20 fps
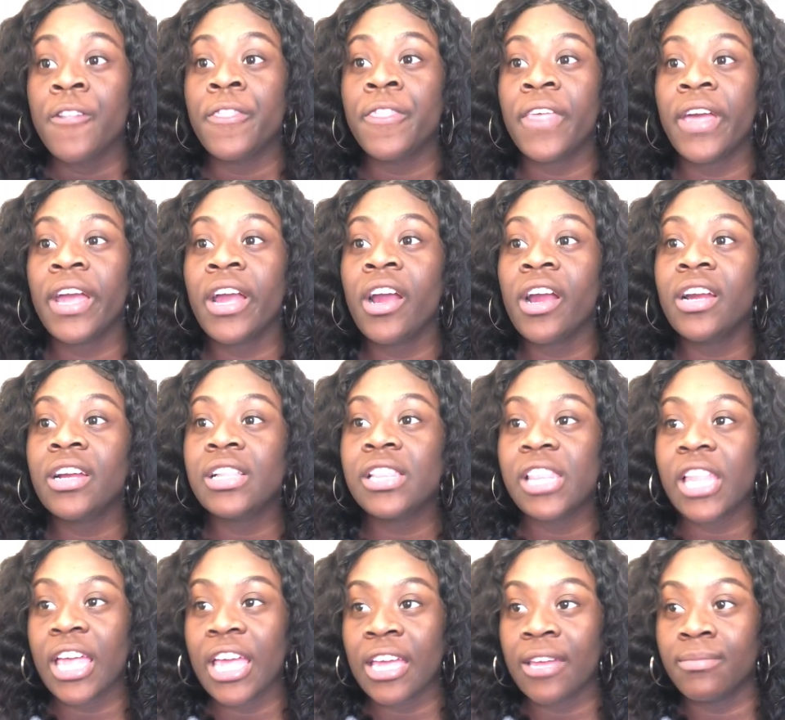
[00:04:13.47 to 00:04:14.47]
There are
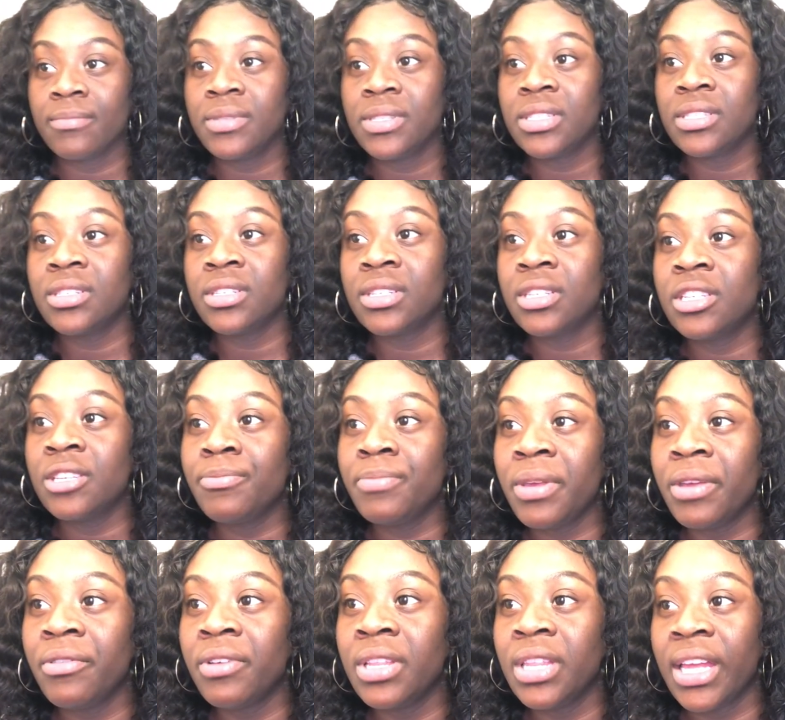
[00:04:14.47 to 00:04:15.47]
claims to
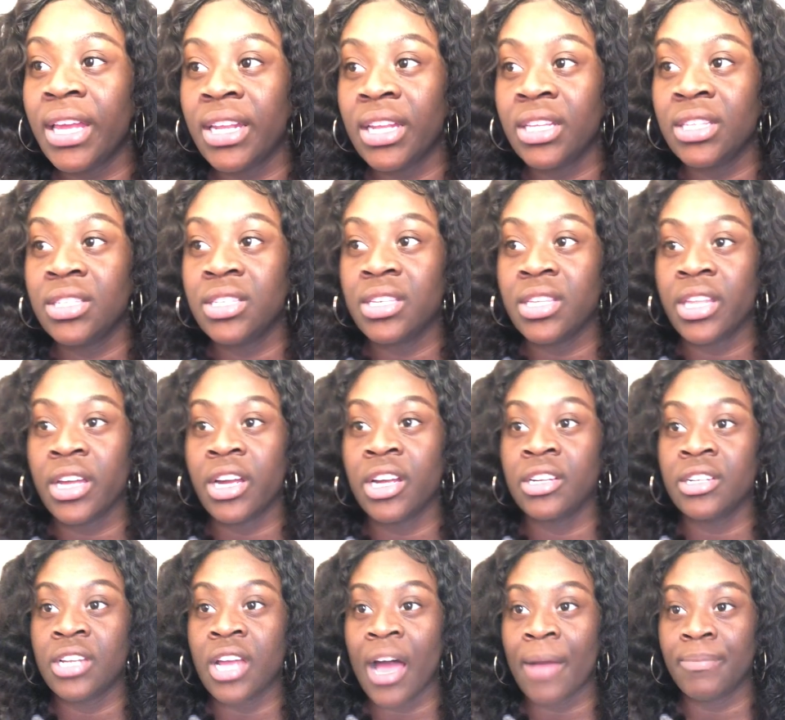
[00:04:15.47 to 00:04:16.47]
be related to their
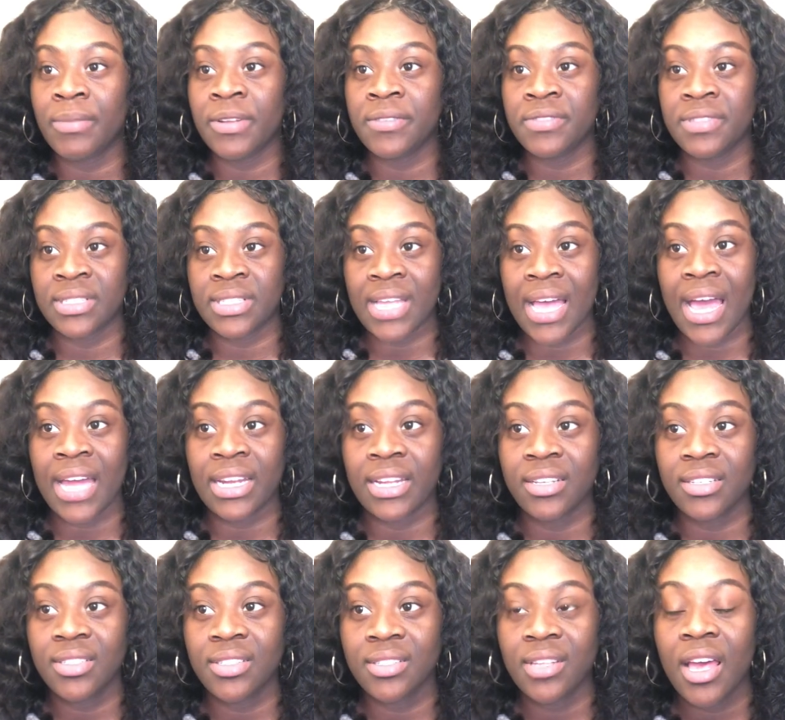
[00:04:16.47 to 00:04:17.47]
adoptive
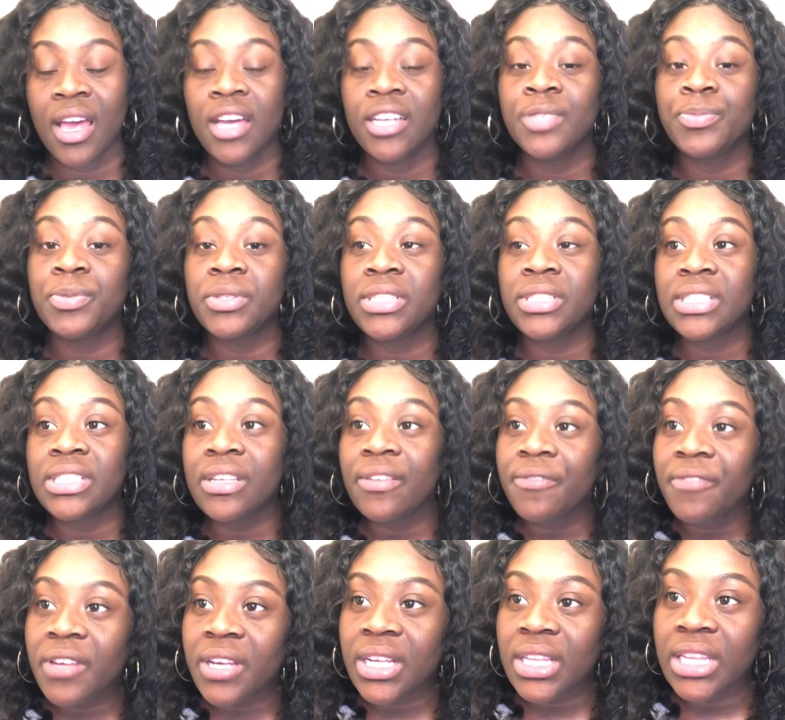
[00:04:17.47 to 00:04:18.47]
status.
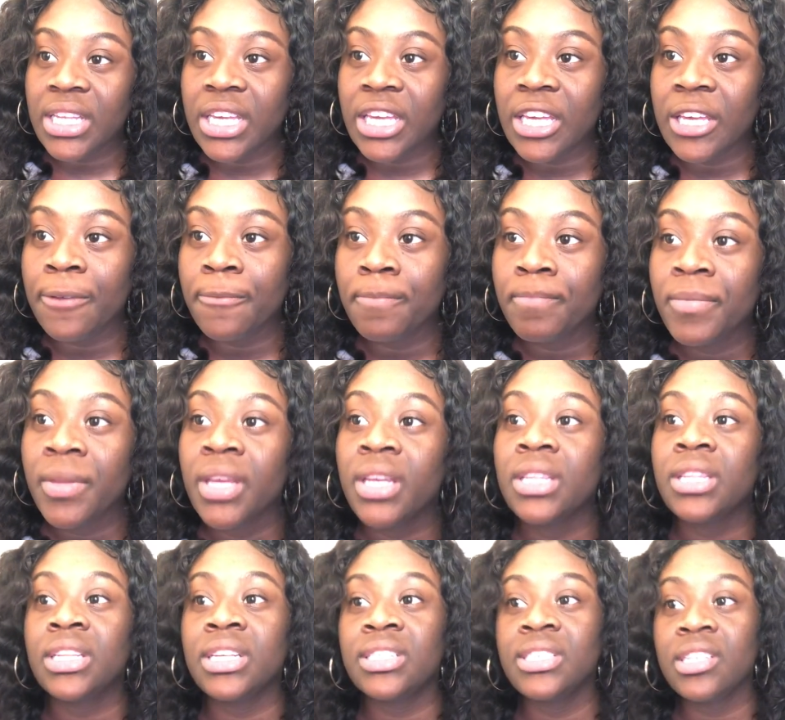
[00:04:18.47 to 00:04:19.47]
Specifically,
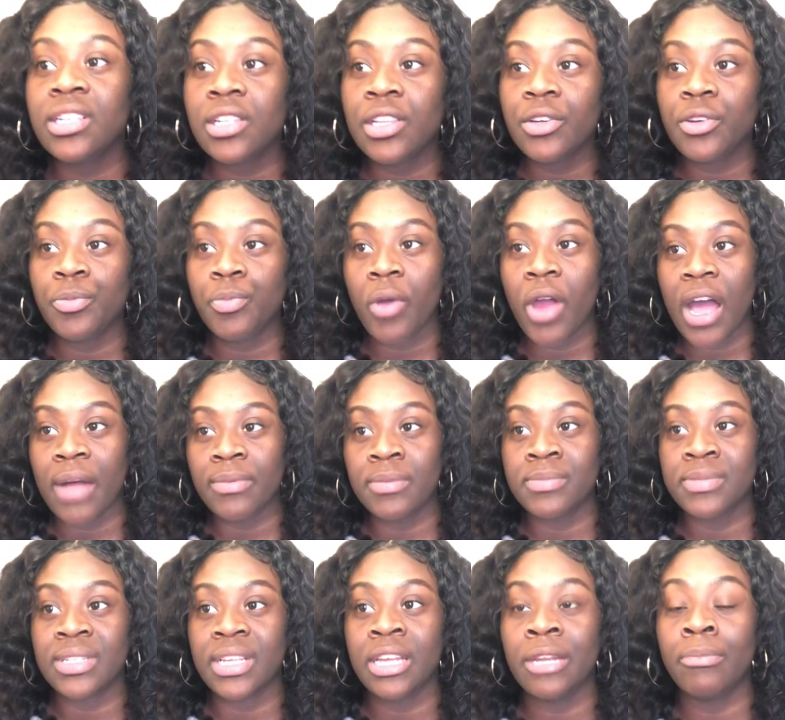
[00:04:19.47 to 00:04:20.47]
these include
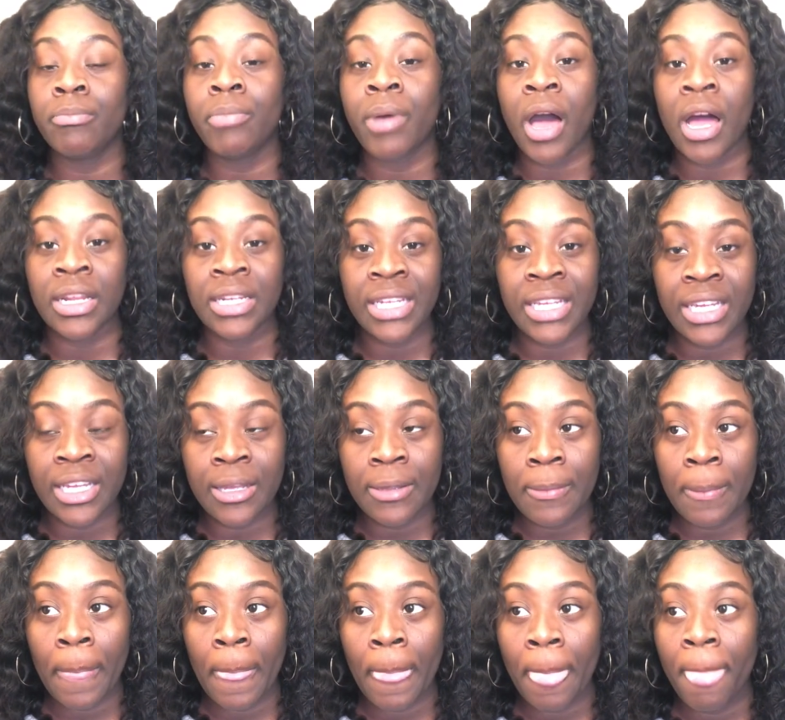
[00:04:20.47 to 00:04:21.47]
problems in
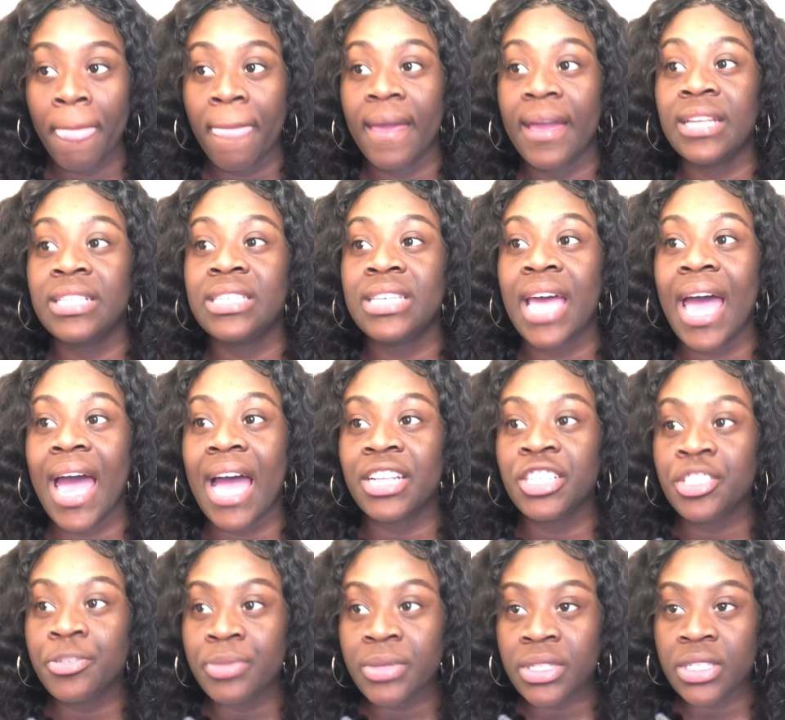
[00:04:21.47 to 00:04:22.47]
bonding,
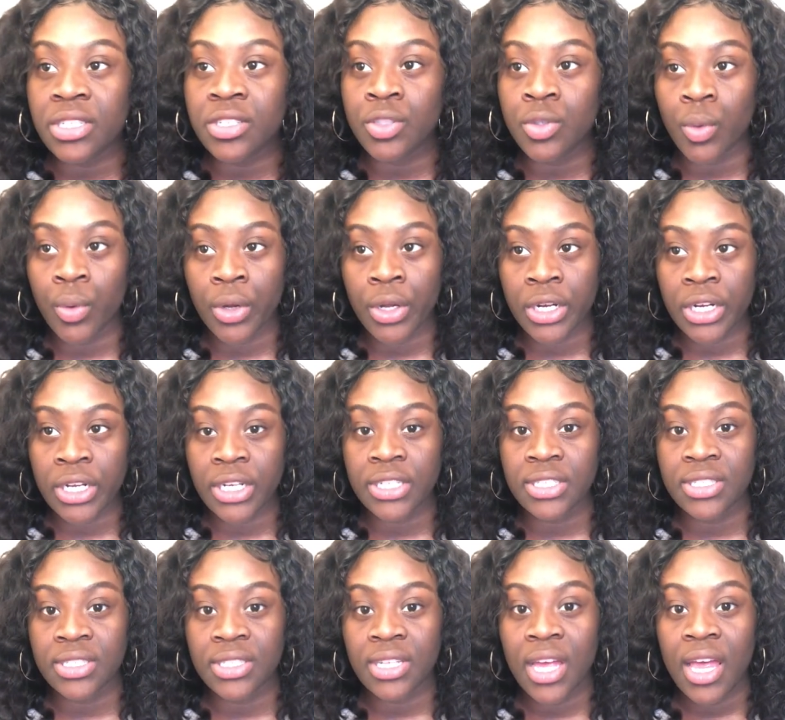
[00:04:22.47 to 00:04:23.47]
attachment
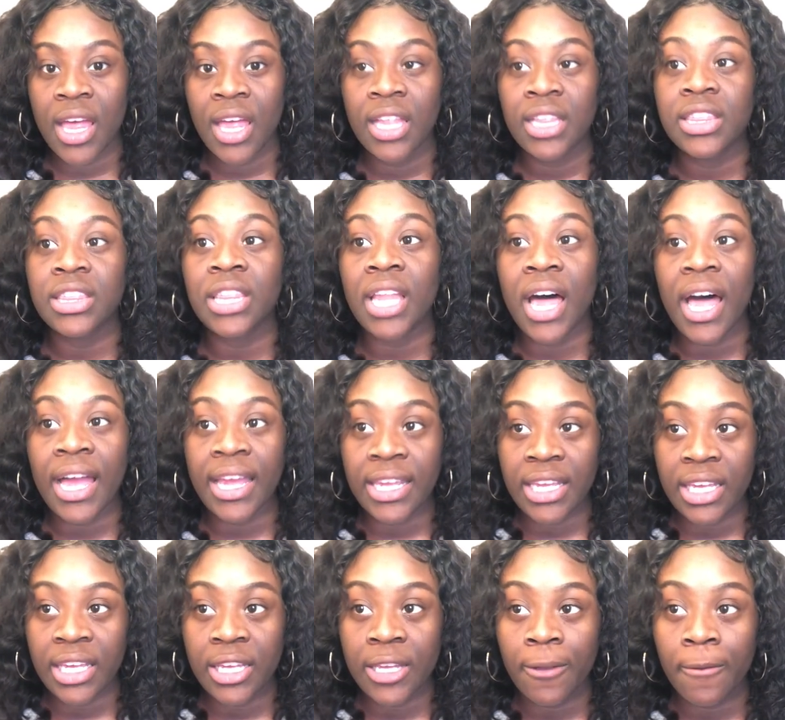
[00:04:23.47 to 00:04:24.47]
disorders,
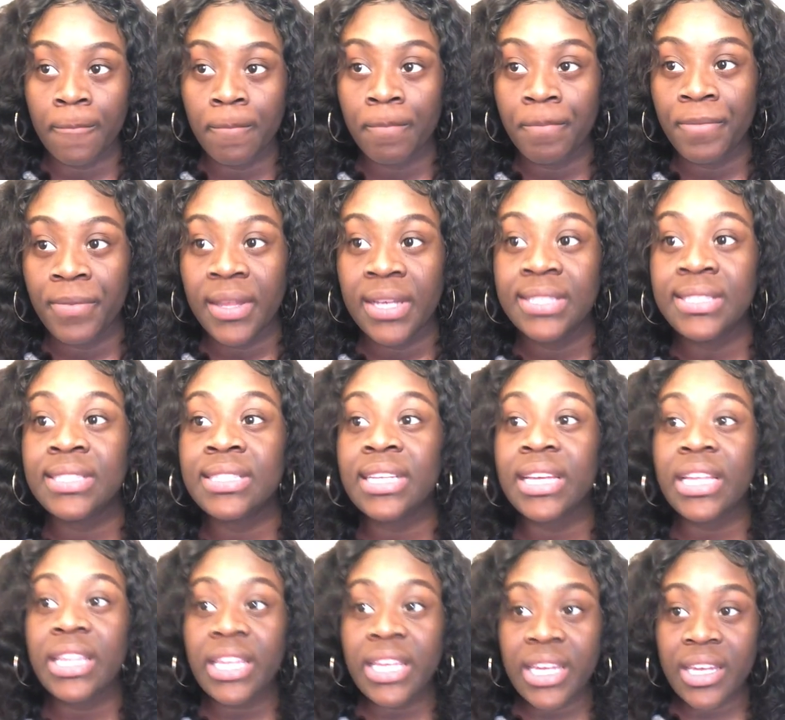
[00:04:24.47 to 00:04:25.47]
lying,
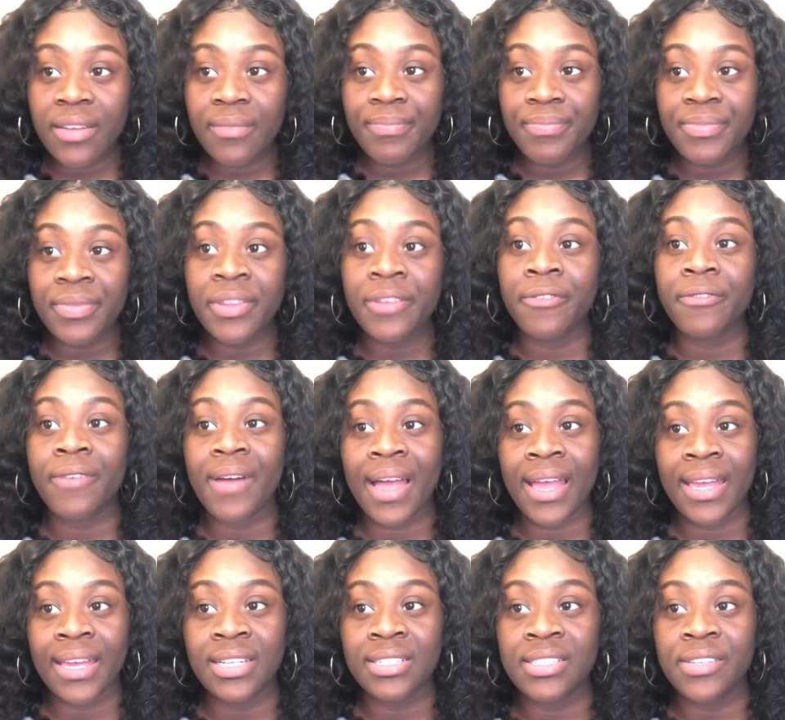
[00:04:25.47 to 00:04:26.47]
stealing,
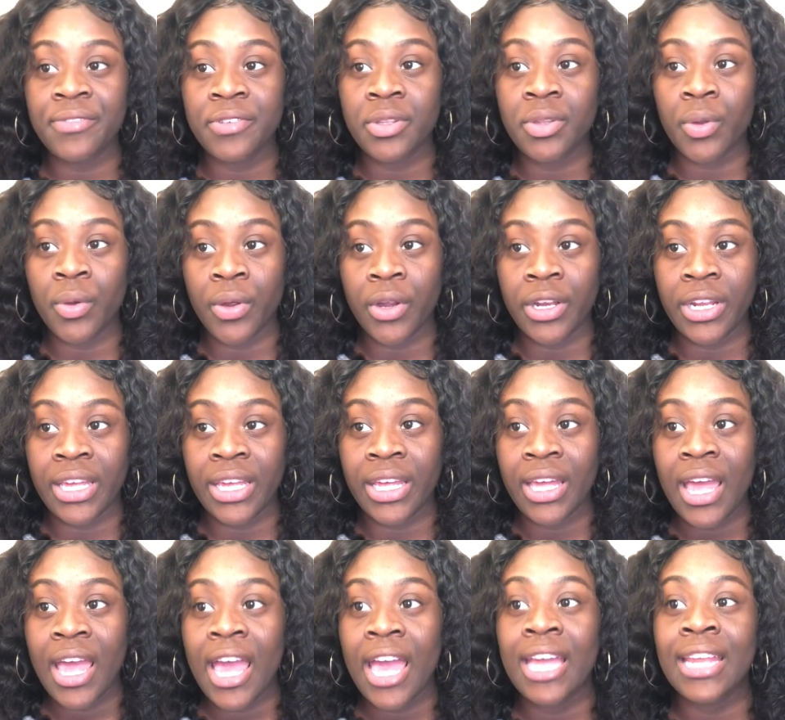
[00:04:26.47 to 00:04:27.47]
defiance of authority,
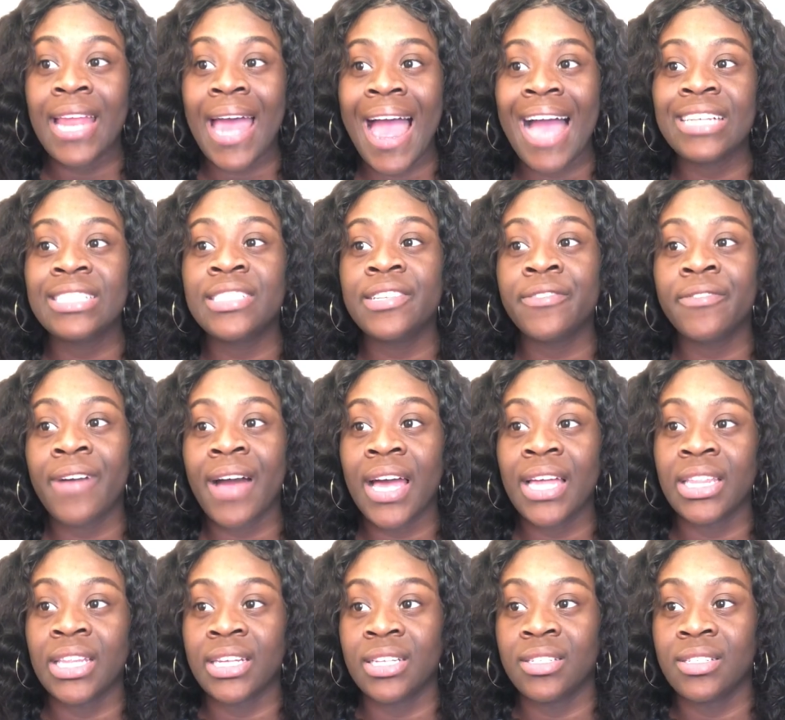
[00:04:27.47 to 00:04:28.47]
and acts of
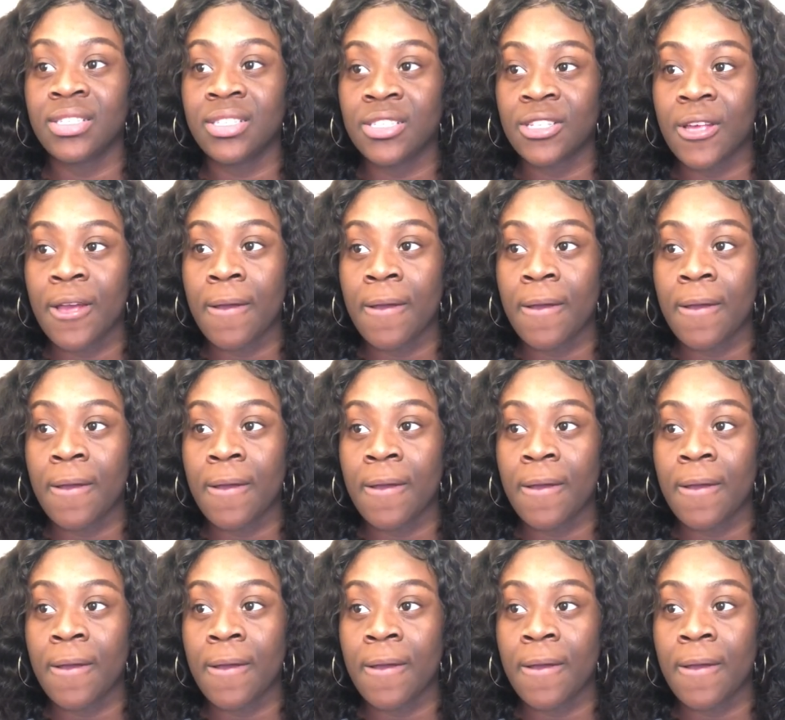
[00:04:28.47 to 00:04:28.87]
violence.